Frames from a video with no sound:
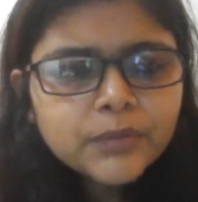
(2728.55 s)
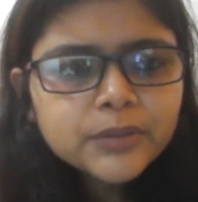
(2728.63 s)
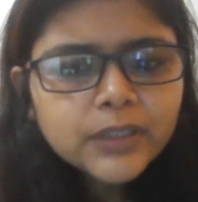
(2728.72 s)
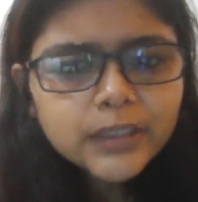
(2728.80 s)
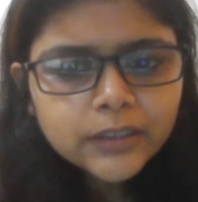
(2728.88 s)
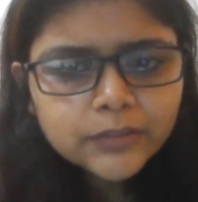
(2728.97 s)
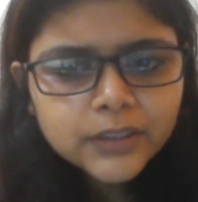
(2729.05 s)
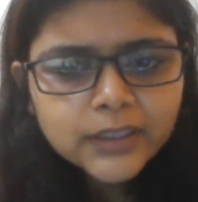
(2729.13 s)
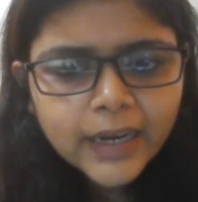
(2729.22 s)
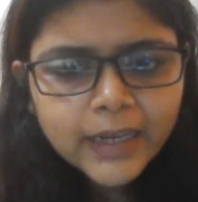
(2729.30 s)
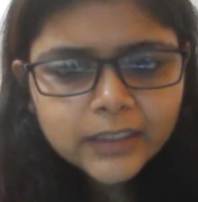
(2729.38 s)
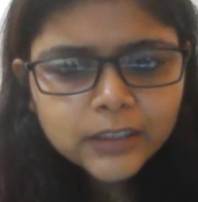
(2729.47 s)
You can give the
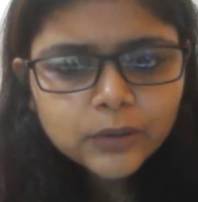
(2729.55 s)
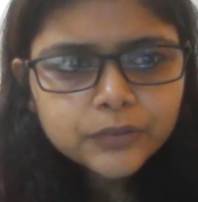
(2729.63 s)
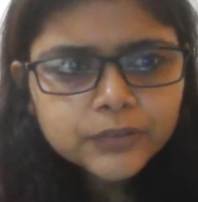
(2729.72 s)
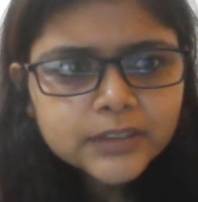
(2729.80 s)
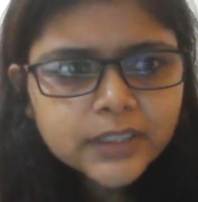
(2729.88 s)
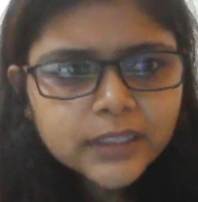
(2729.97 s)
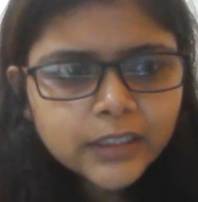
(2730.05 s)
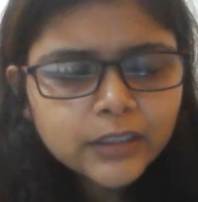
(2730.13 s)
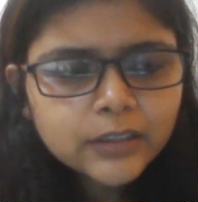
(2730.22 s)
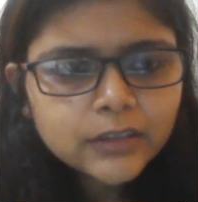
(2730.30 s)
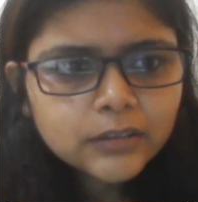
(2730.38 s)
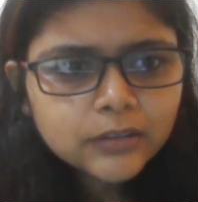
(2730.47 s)
title of the
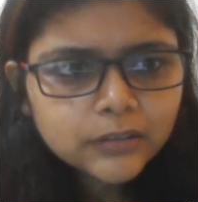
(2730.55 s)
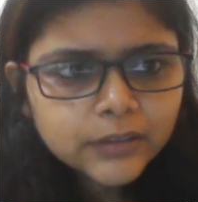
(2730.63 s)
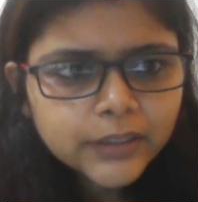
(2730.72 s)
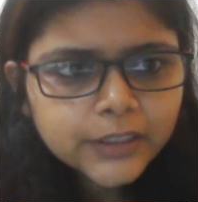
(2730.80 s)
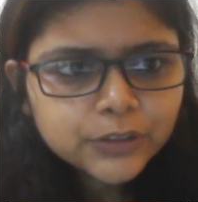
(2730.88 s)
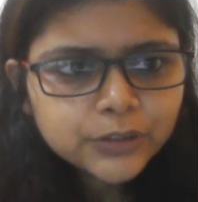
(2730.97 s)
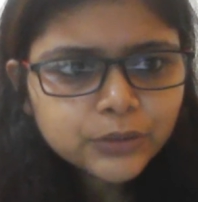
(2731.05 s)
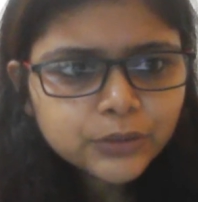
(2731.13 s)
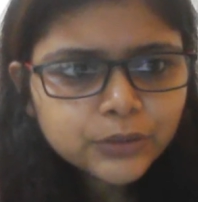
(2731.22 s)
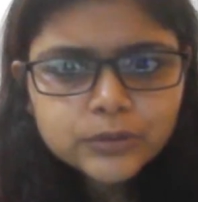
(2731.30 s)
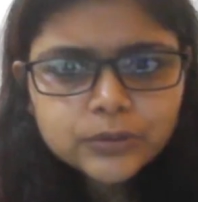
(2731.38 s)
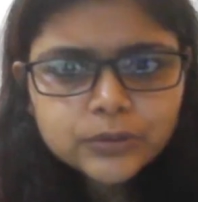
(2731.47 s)
second lecture
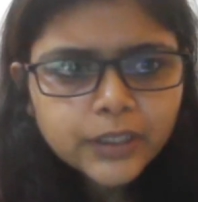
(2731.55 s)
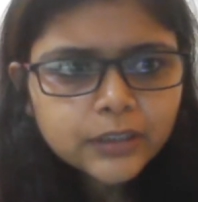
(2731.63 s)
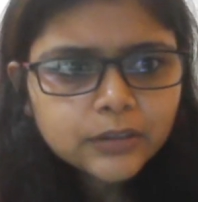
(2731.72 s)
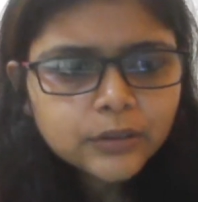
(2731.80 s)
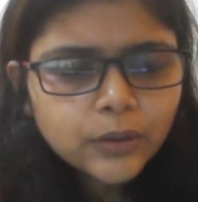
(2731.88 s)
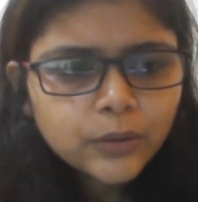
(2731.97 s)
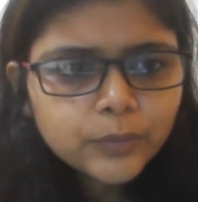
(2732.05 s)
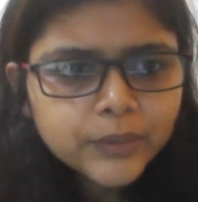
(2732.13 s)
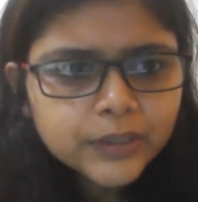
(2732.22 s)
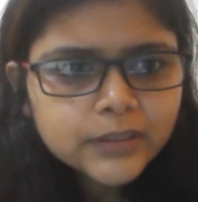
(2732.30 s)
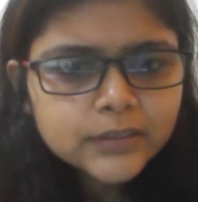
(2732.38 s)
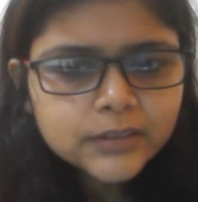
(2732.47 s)
also right now
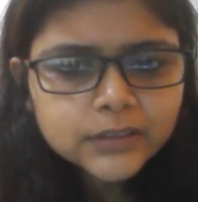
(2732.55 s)
because